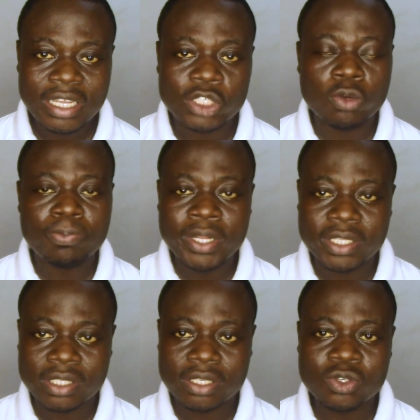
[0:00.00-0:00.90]
And so
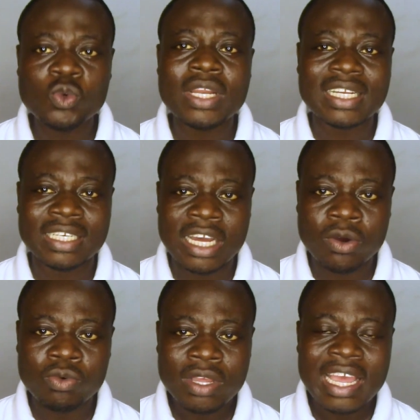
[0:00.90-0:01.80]
please do that
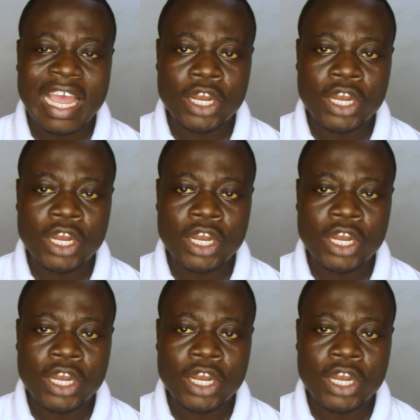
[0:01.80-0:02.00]
now,